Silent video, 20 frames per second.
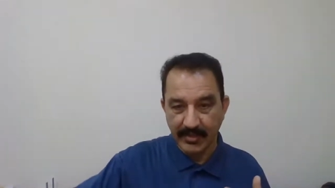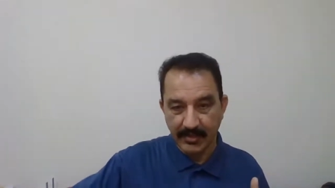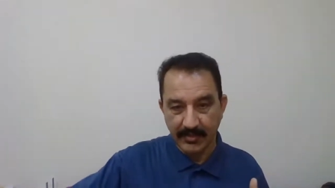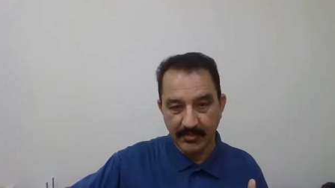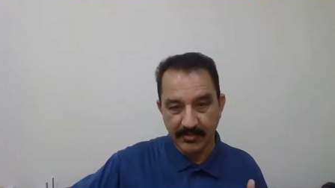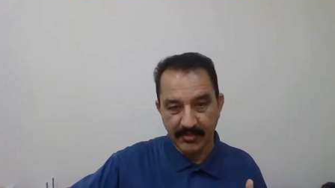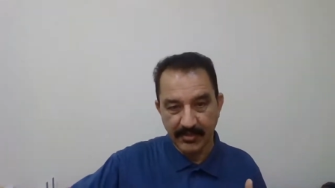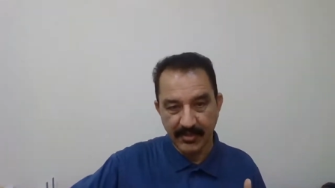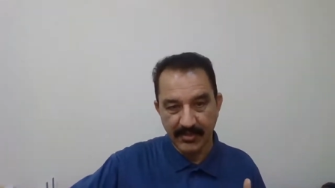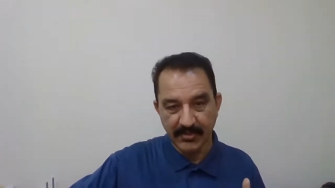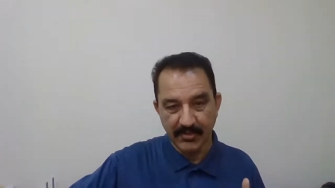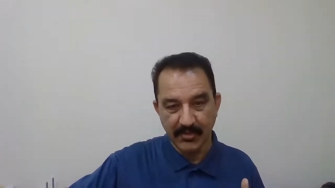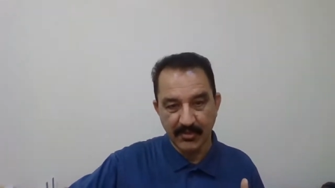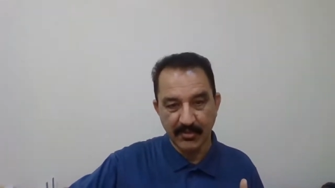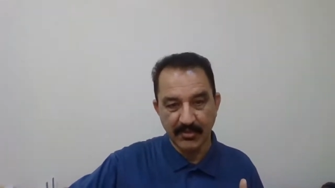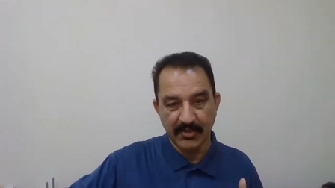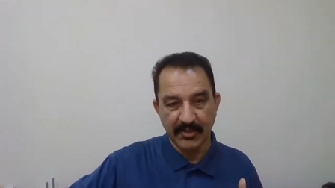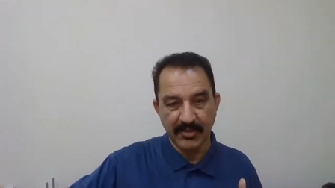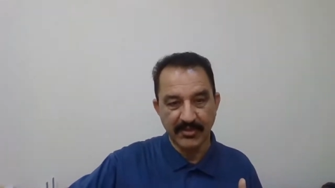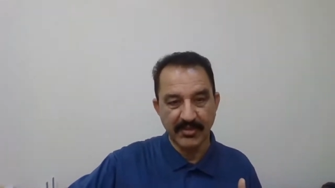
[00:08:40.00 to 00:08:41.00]
curves
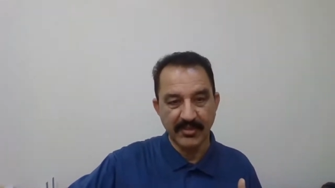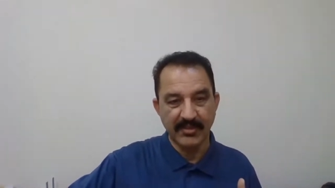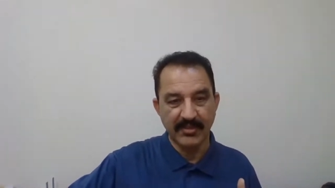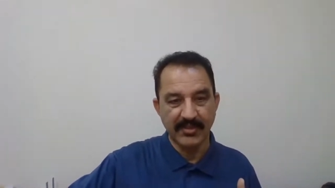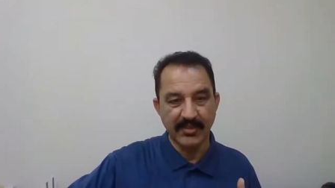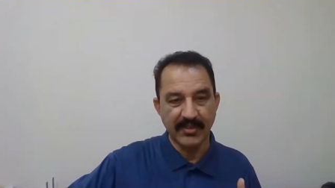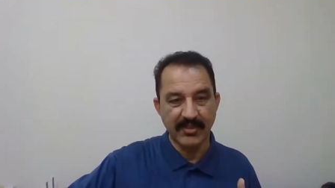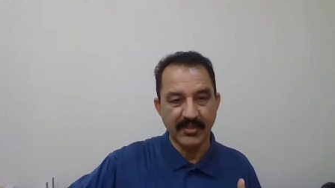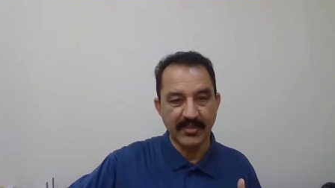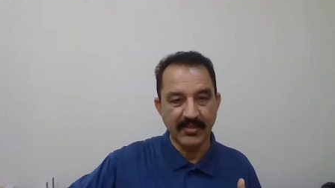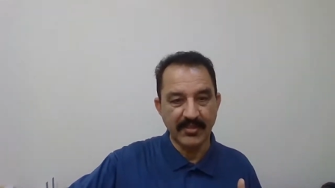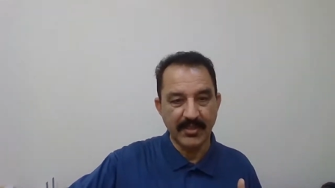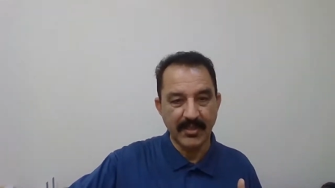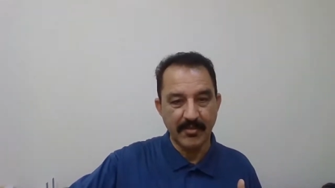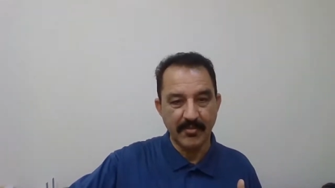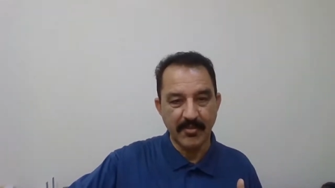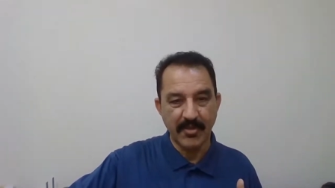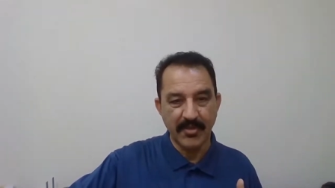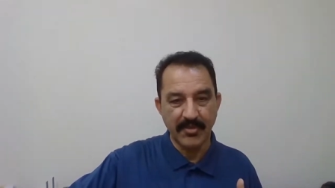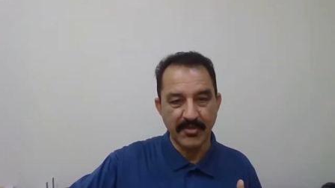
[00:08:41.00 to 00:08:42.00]
also. This is the
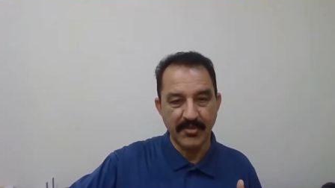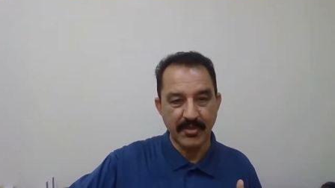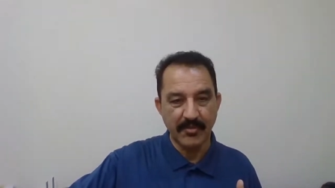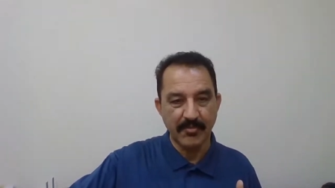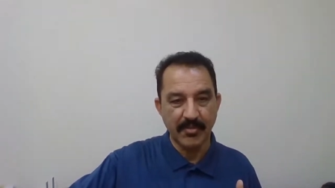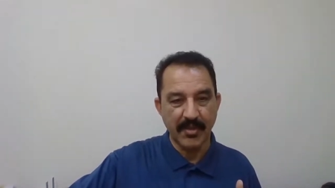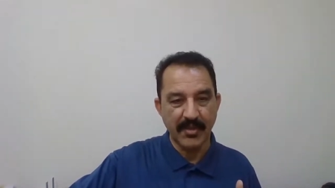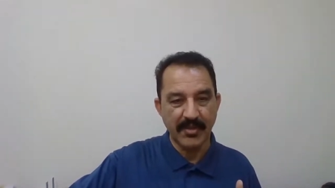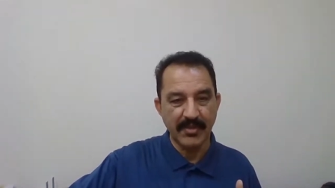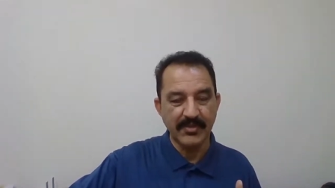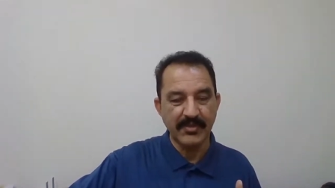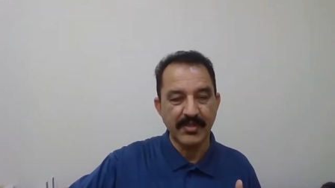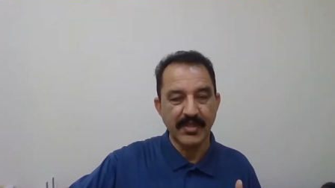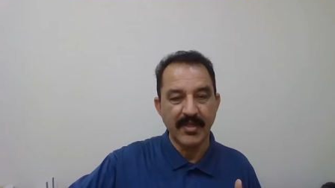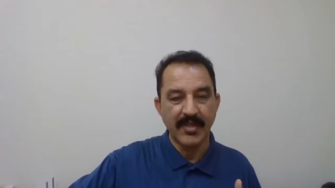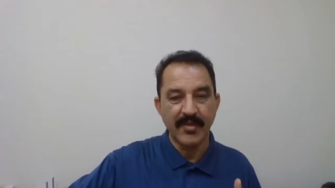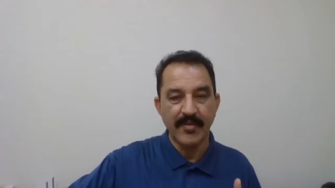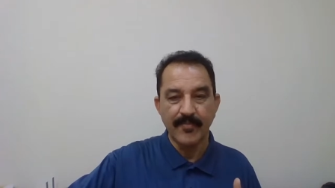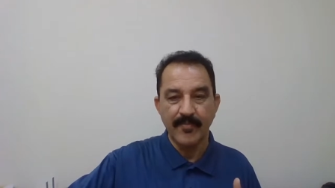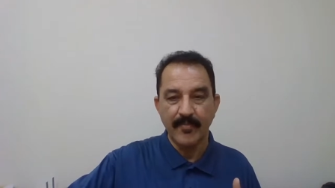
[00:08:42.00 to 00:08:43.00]
termination point.
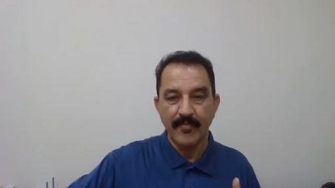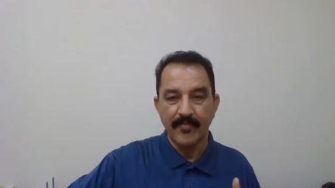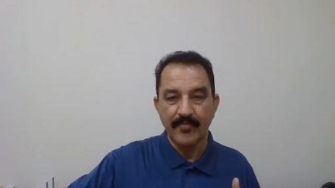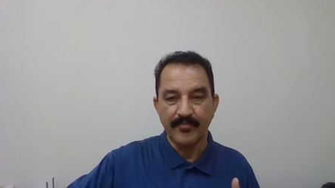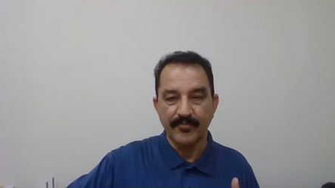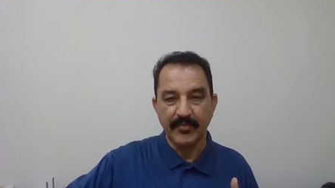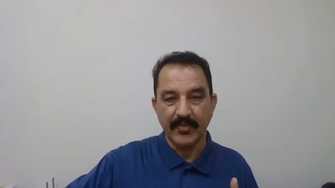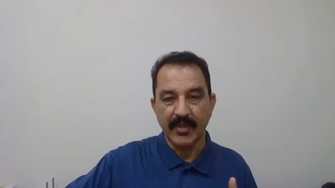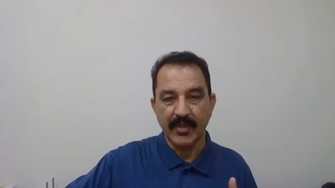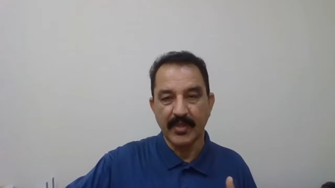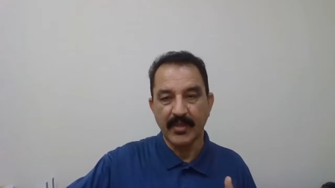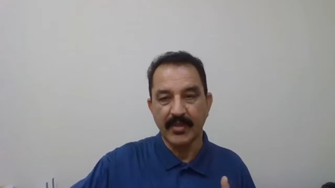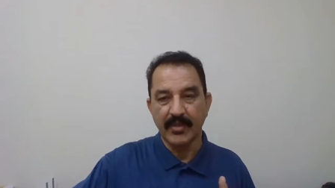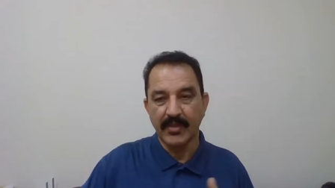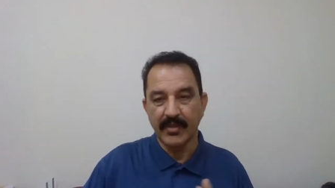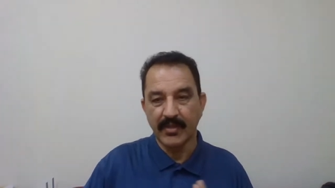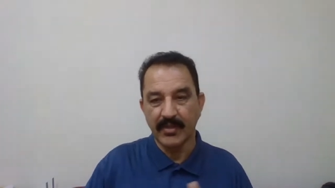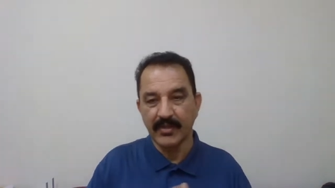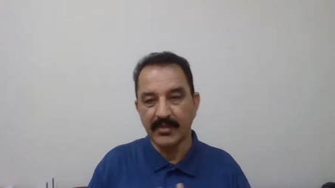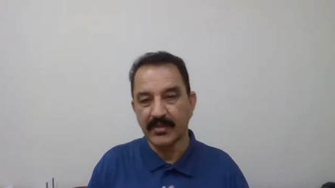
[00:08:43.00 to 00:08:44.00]

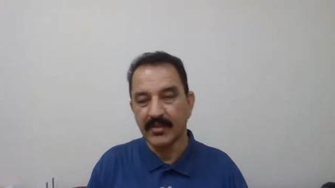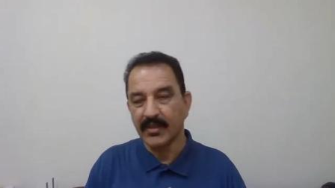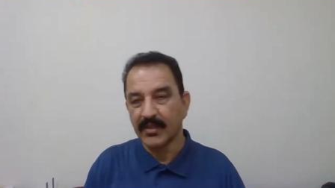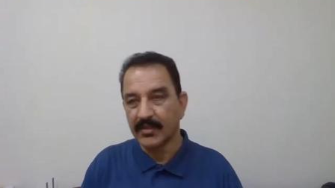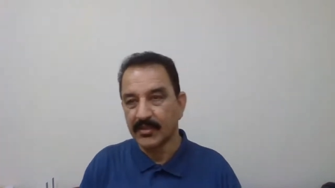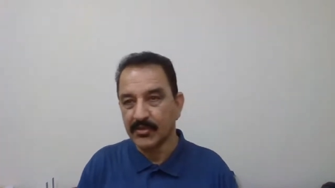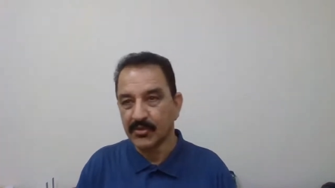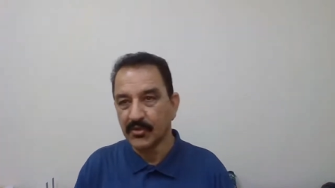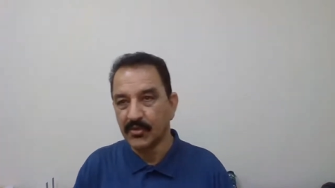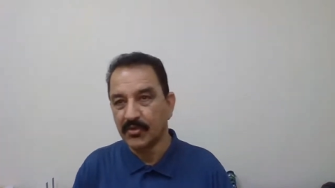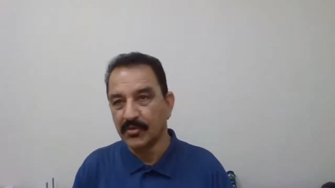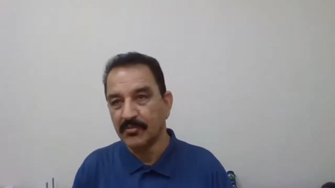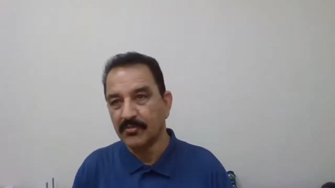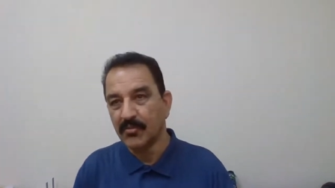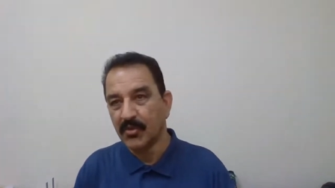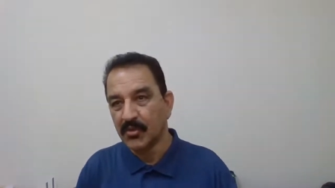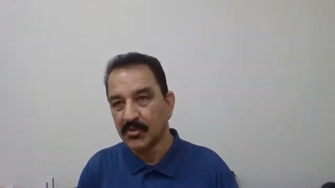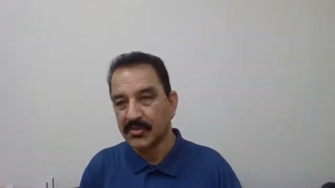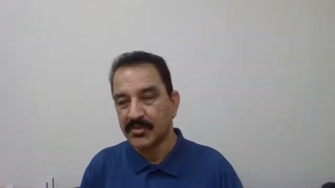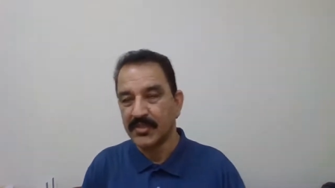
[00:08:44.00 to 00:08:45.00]
And also
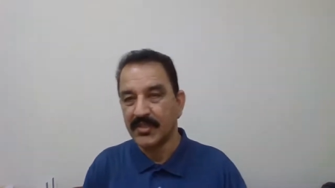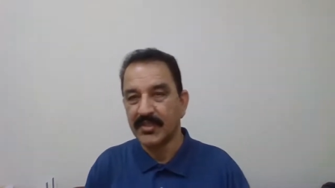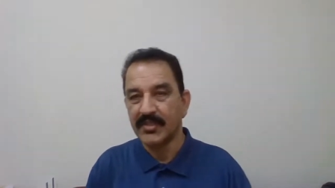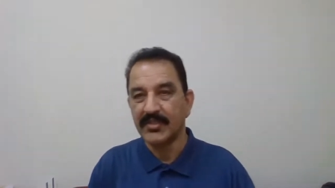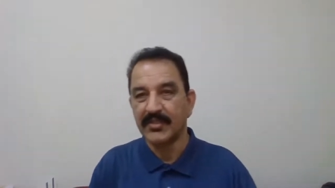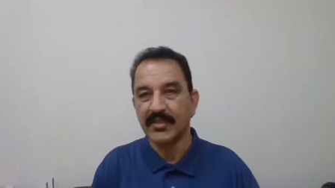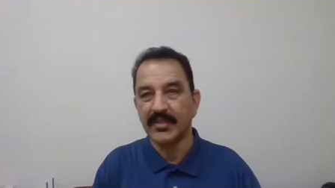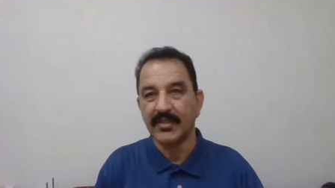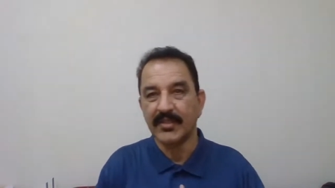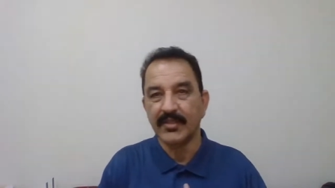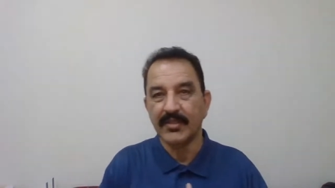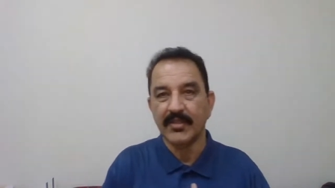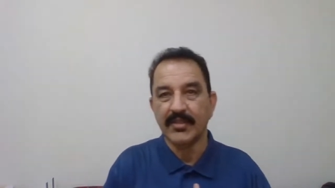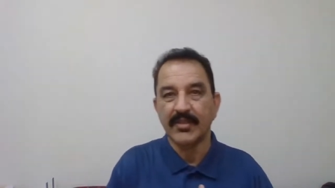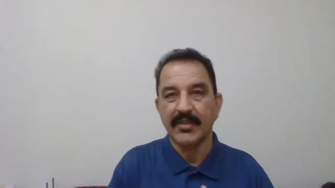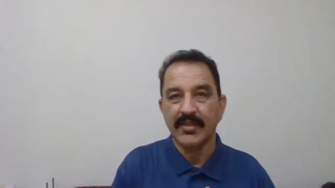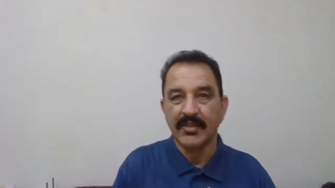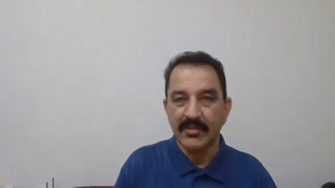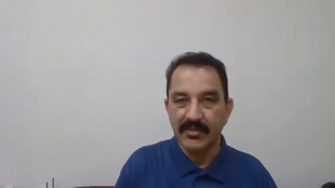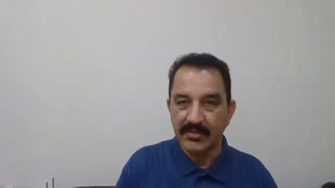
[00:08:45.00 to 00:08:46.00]
mostly the
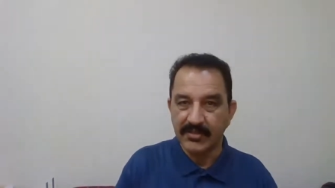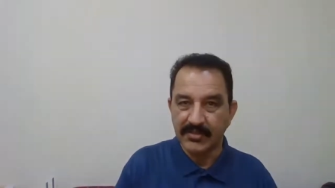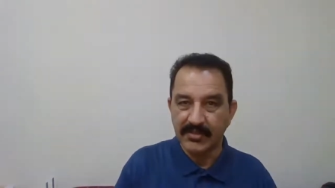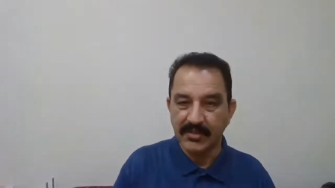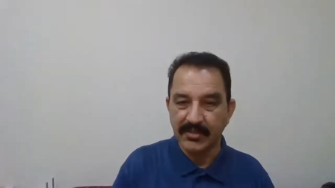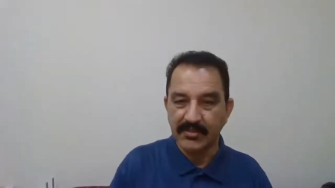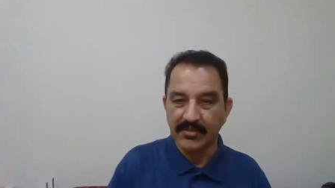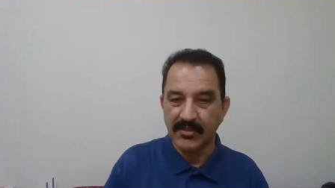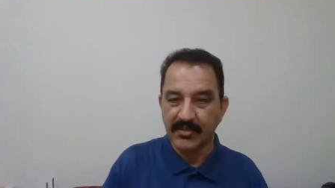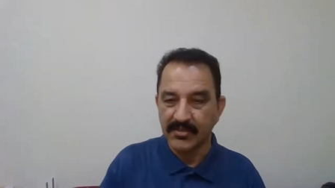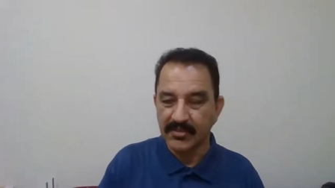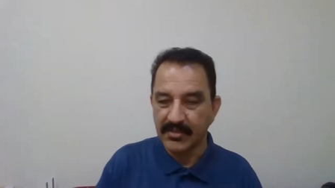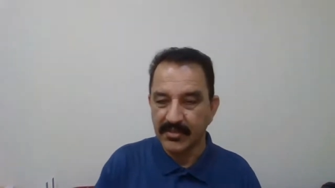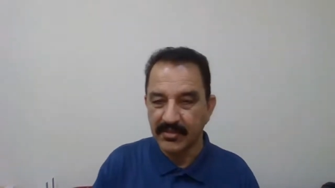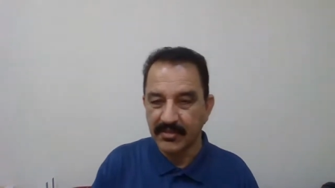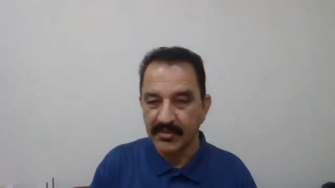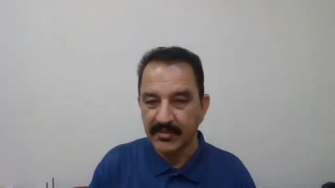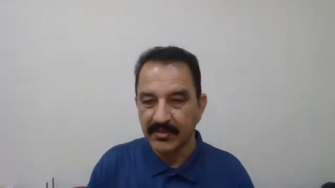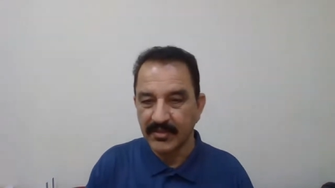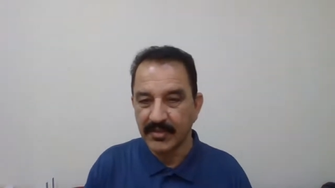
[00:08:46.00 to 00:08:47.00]
it is
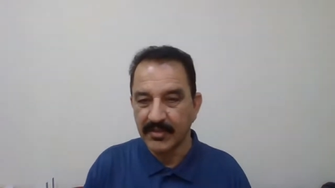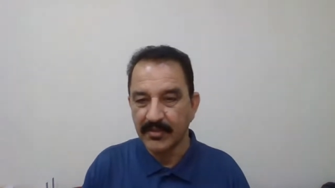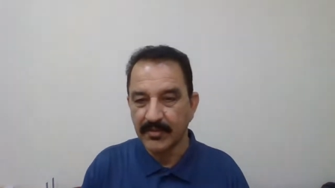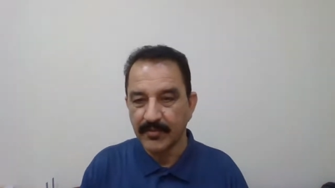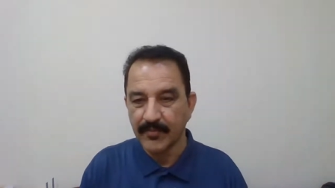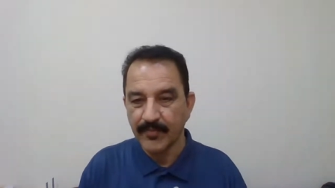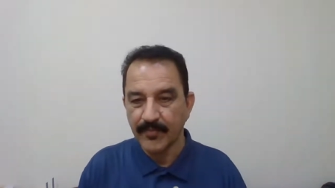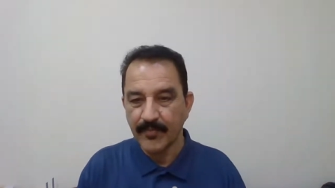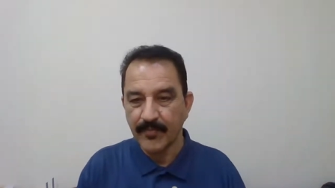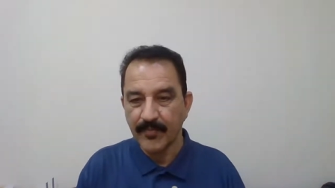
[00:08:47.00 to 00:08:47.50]
considered the